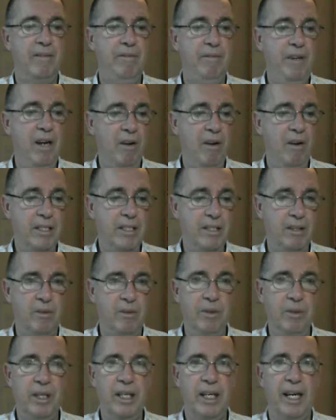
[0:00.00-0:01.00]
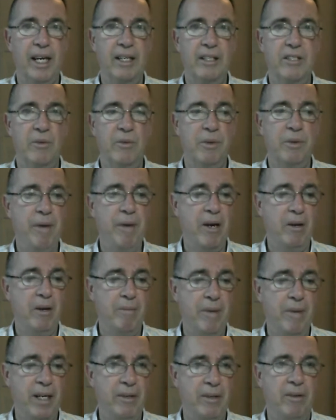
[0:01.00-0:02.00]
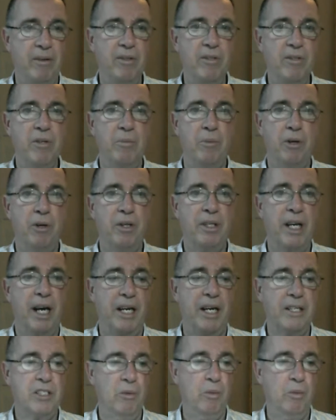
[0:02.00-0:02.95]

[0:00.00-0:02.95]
No, it's not working. So we may or may not lose the broadcast.